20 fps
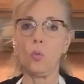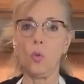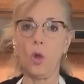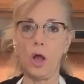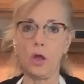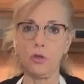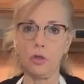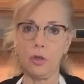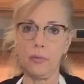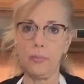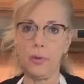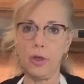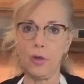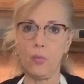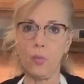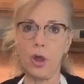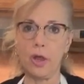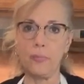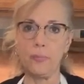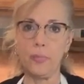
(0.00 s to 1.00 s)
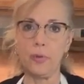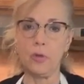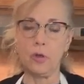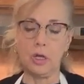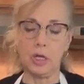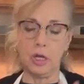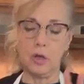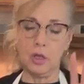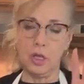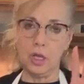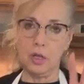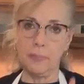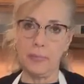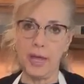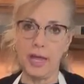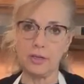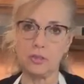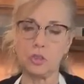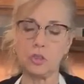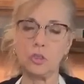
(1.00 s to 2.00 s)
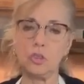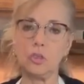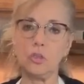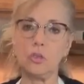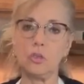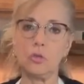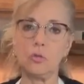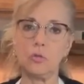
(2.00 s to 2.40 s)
I'll get back to you